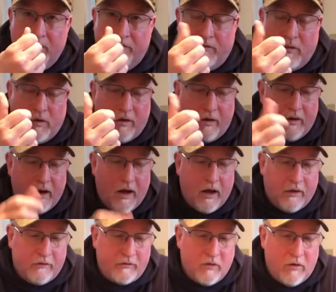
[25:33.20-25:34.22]
for
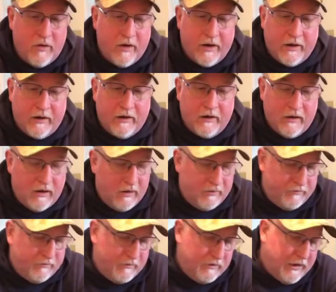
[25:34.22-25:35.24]
uh, sewing
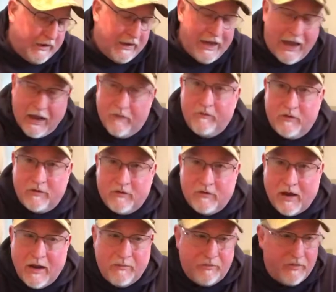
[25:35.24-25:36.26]
uh, like canvas
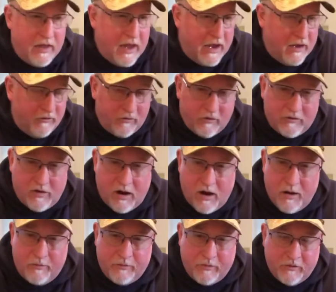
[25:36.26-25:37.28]
type things or
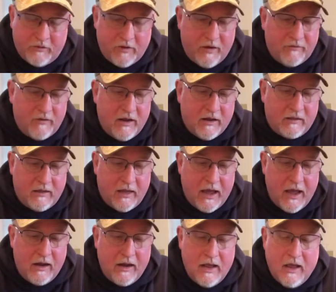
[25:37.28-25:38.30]
tarps or stuff like
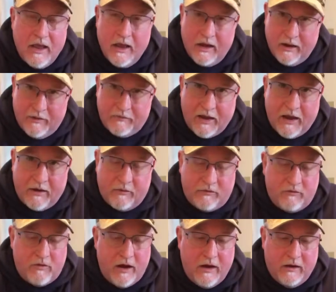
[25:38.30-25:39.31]
that and I've got a
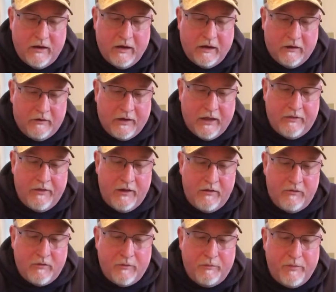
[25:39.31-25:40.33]
straight needle now
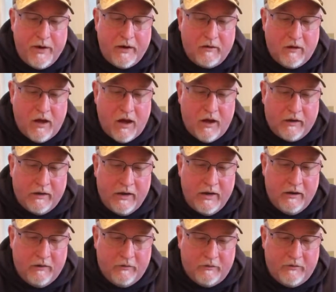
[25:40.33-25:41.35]
these are big long
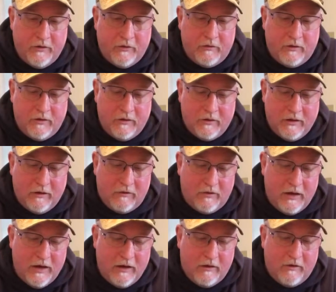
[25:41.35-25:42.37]
needles this this
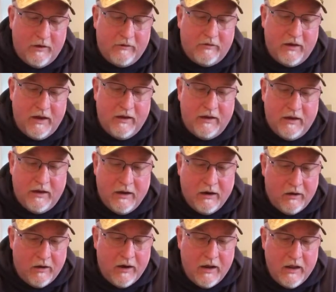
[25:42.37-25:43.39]
needle that's in
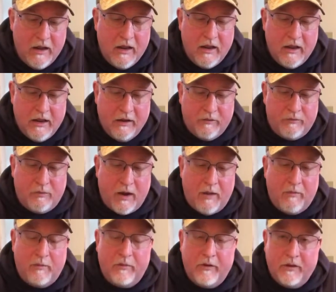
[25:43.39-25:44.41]
here is
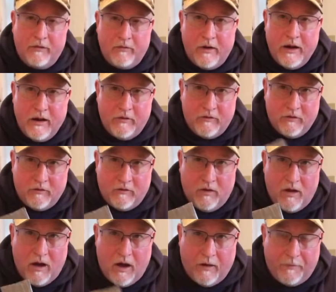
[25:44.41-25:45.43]
probably three inches
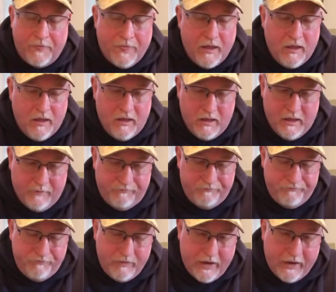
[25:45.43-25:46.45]
long
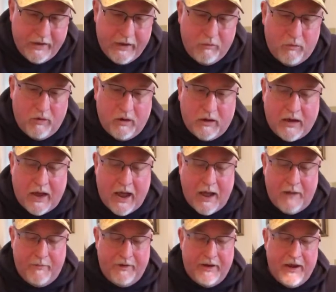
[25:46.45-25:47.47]
and it will
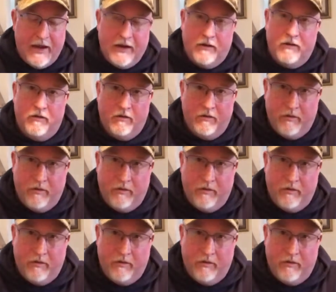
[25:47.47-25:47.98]
accommodate